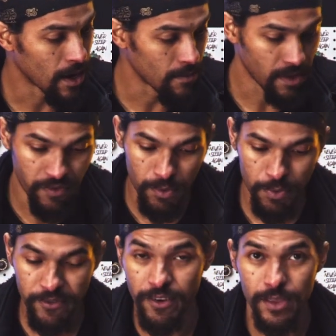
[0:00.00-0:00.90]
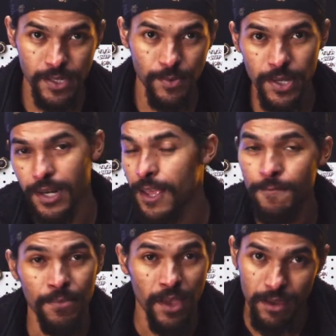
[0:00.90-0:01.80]
If you would prefer this one,
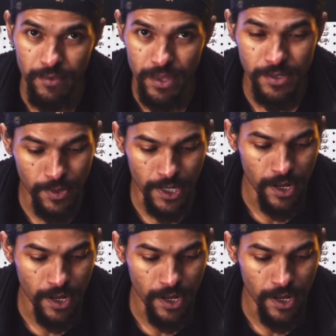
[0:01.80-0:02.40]
I'll give you this one.